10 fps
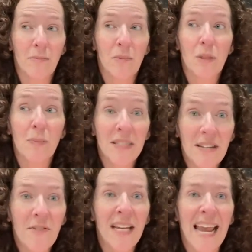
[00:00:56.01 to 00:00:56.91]

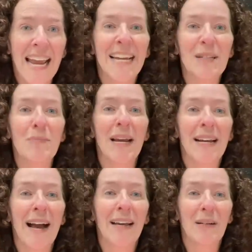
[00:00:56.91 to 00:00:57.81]
specific
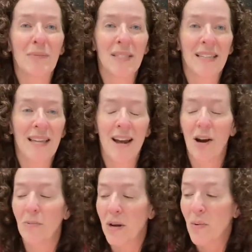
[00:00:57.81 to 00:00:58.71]
handmade items that they
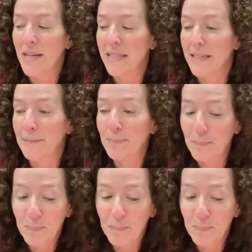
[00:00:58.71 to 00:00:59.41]
are requesting.